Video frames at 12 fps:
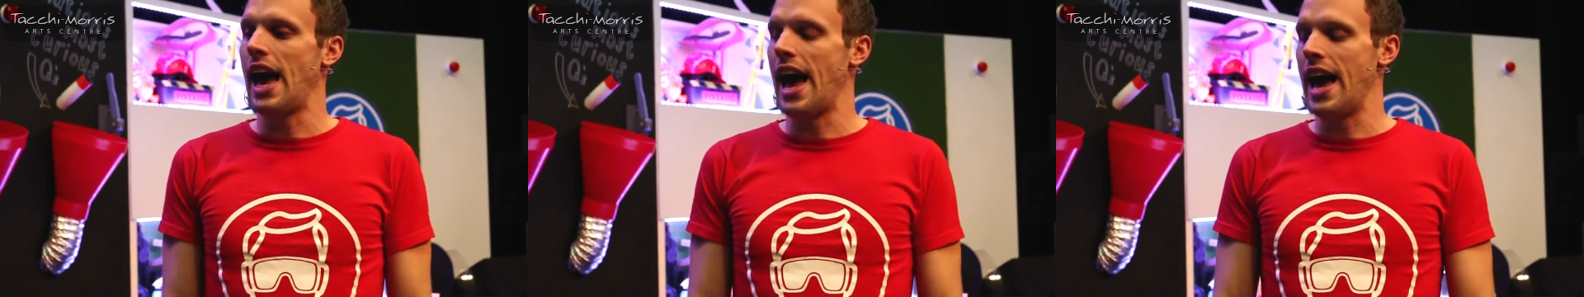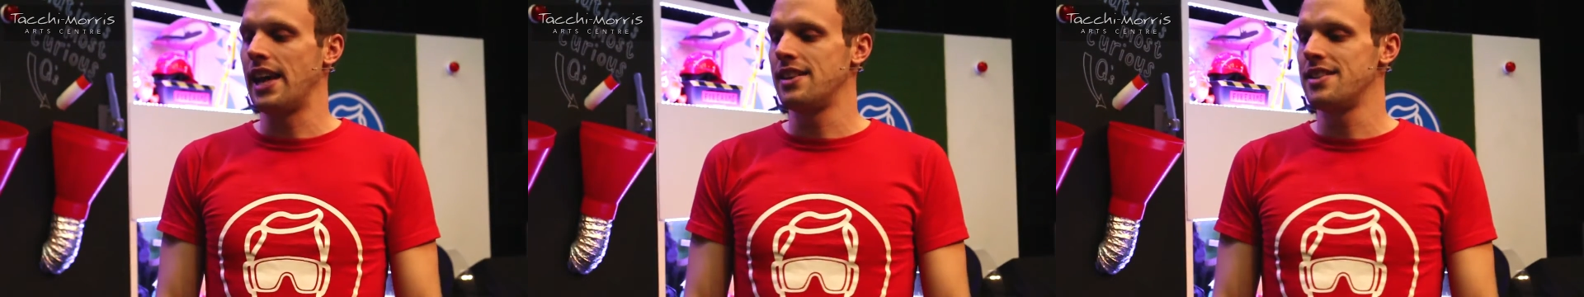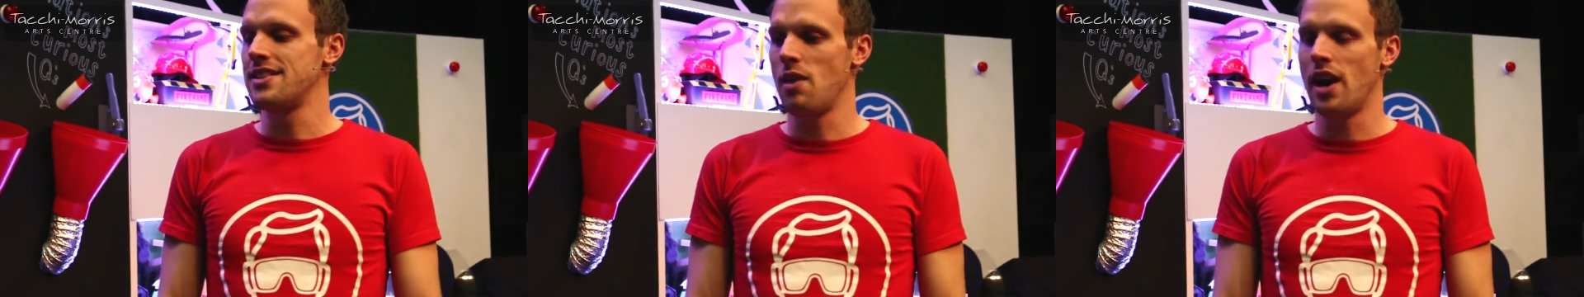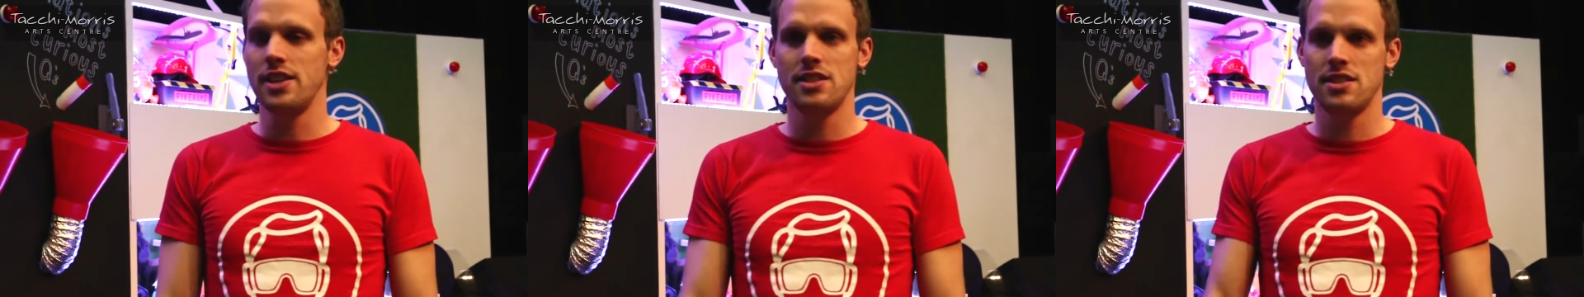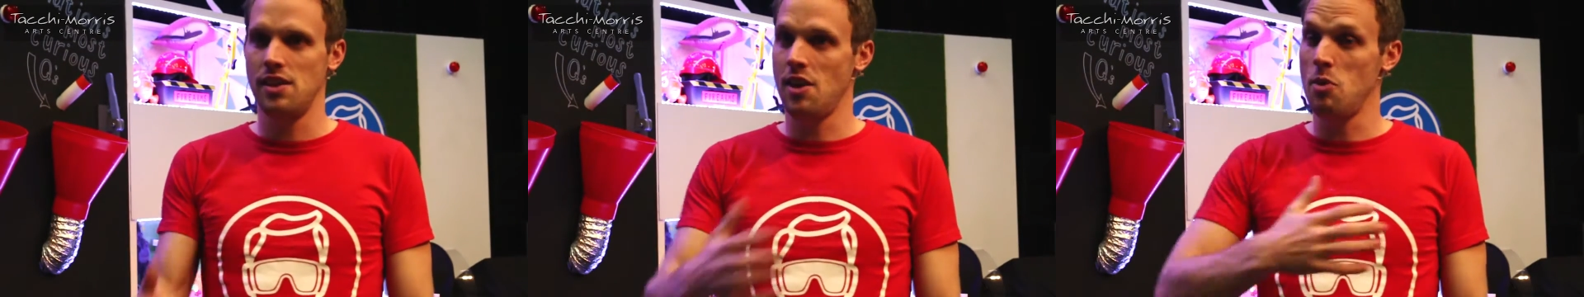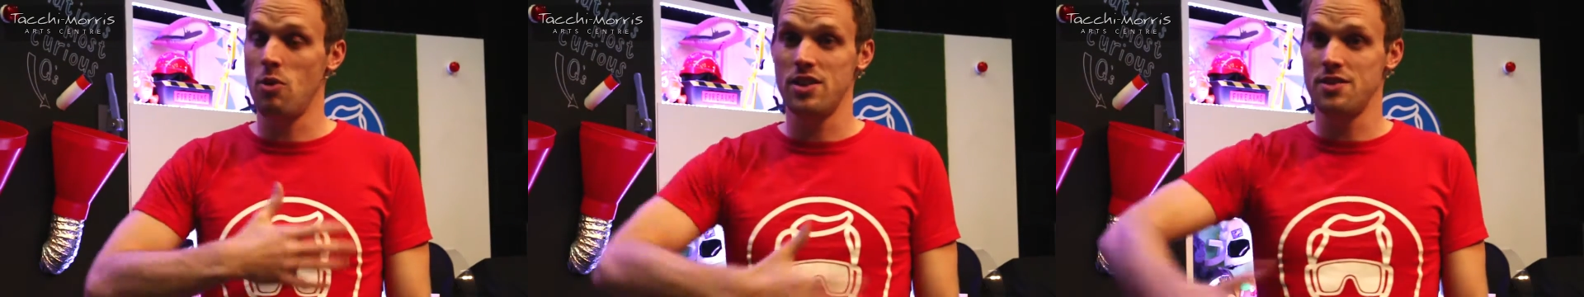And I decided that
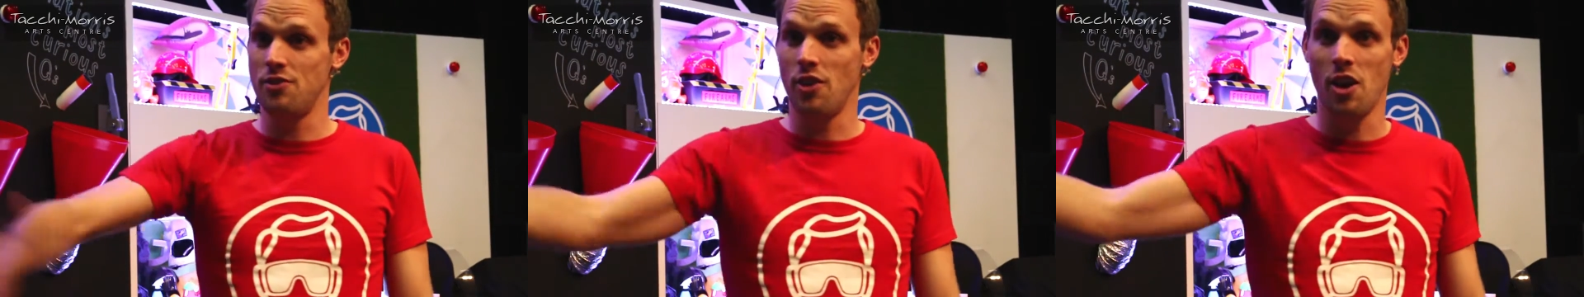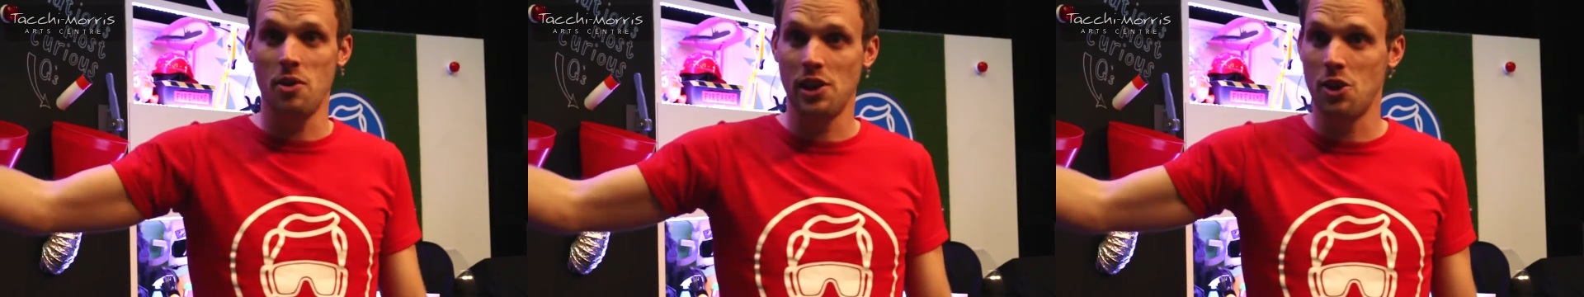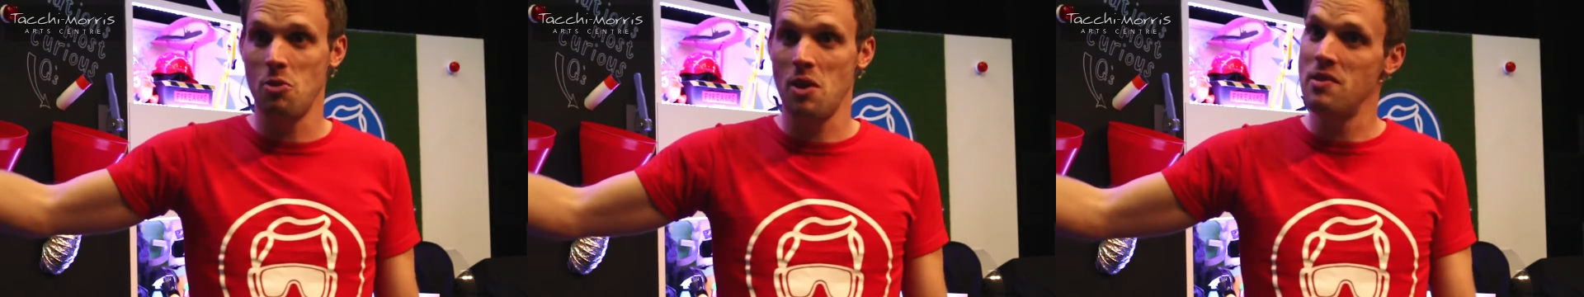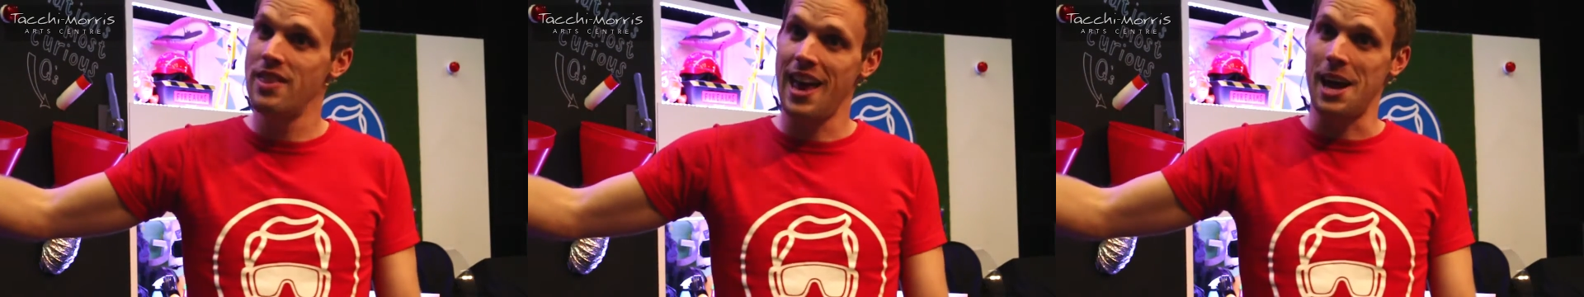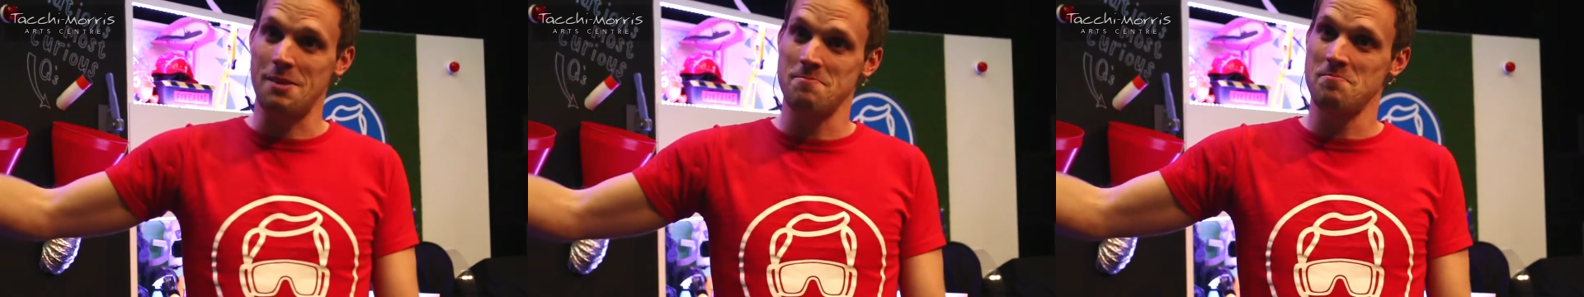I wanted to follow a career in that.